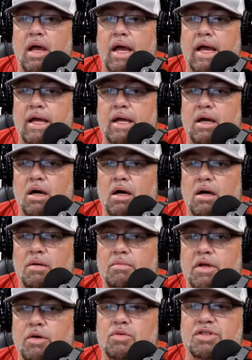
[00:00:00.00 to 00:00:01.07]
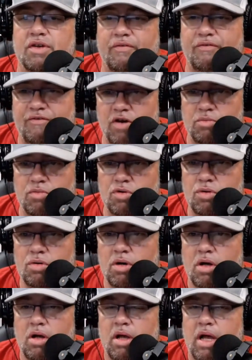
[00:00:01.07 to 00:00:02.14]
a uh it was a fumble
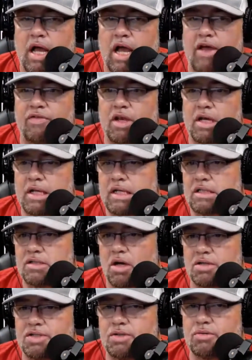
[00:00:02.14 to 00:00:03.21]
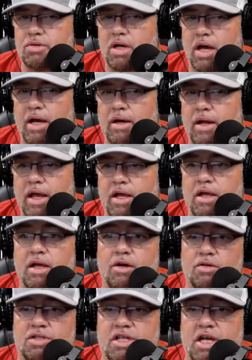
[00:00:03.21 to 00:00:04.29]
and then he's also got a
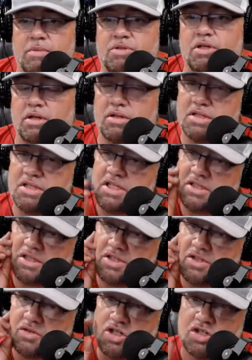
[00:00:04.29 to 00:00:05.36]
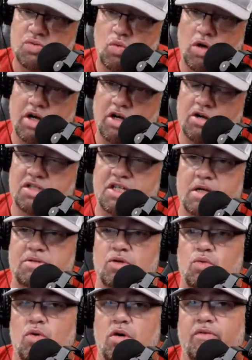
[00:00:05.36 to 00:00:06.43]
interception on the season. So just one
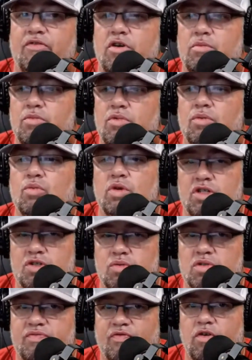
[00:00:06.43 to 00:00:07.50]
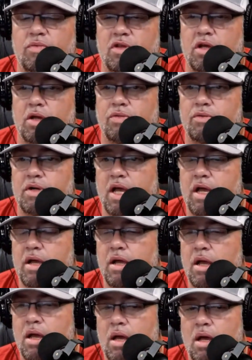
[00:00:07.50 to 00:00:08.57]
interception, one fumble which was from the other day.
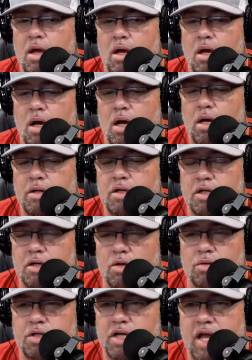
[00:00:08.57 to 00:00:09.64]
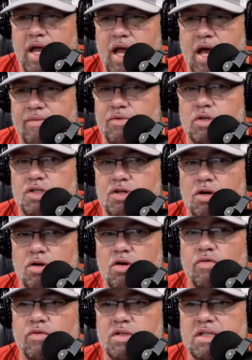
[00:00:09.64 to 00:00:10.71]
Uh you know, you can't have those
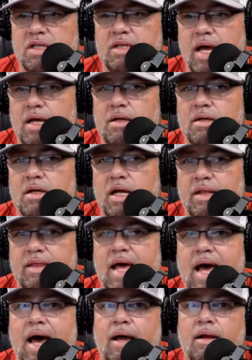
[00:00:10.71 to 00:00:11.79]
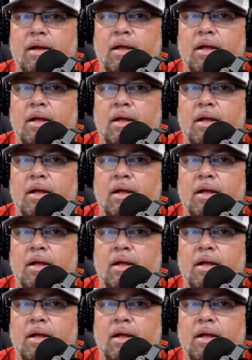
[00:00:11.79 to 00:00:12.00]
turnovers in that in that